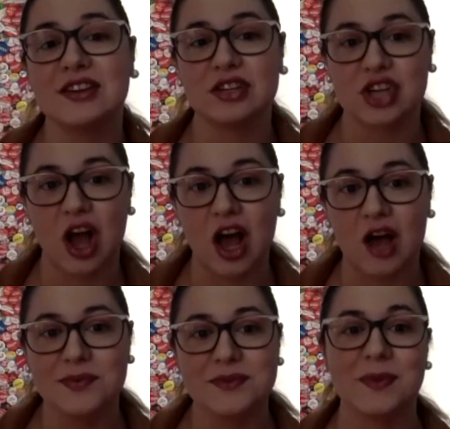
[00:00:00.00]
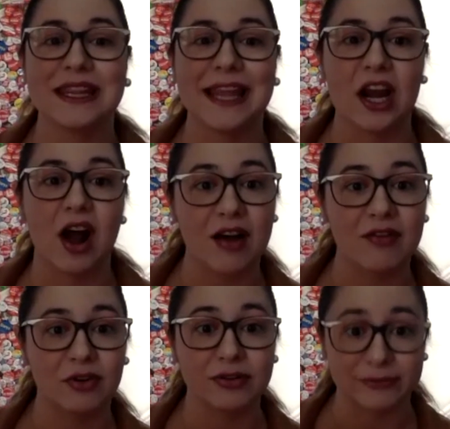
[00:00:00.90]
their jobs, been laid off
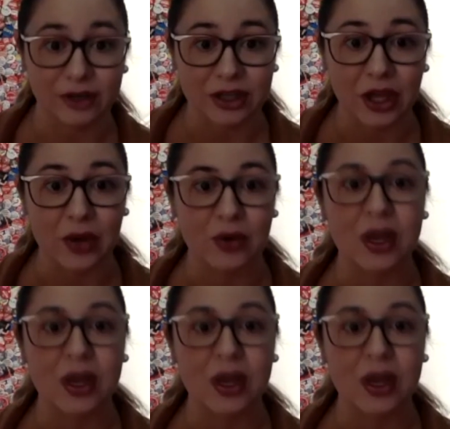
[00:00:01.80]
or furloughed